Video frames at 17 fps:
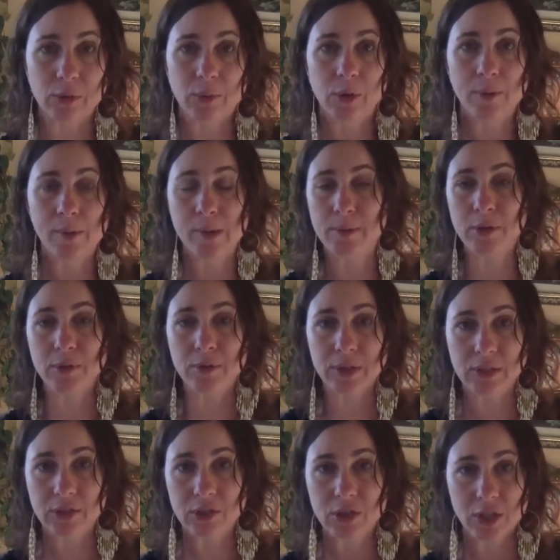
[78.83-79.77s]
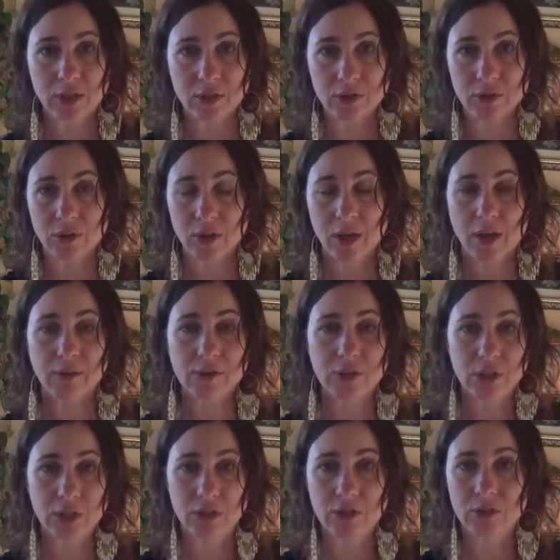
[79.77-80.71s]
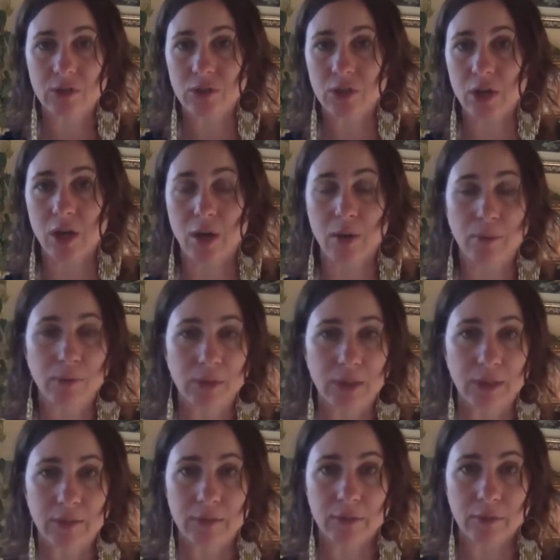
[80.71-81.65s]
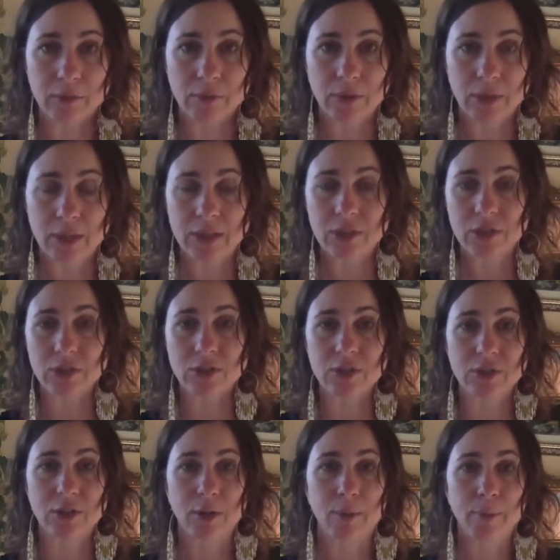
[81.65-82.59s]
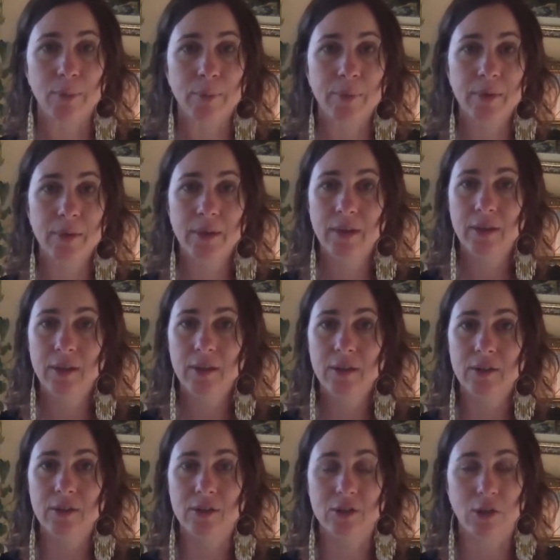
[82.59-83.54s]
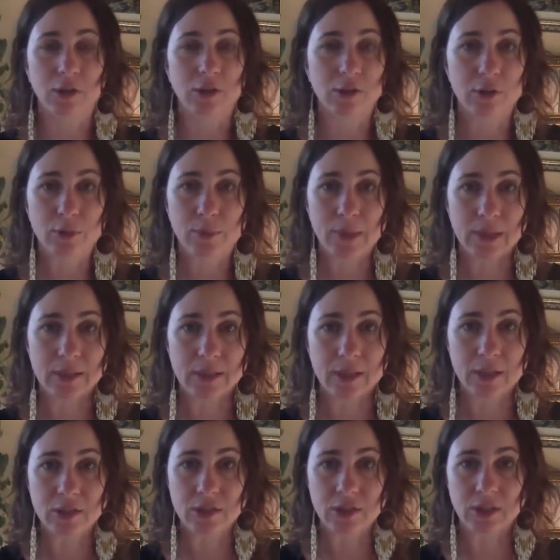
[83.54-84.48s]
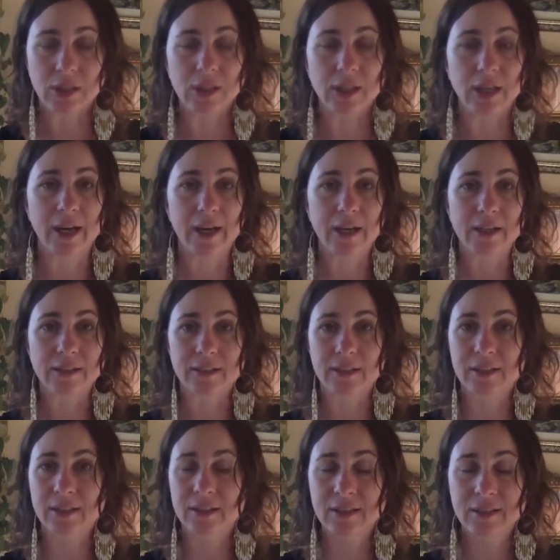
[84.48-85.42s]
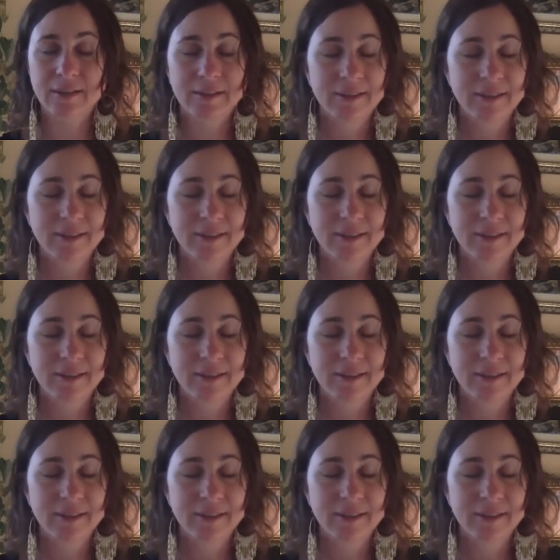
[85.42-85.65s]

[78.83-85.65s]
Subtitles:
Well, maybe you need to change your life, change your job, leave the relationship, start a new meditation class.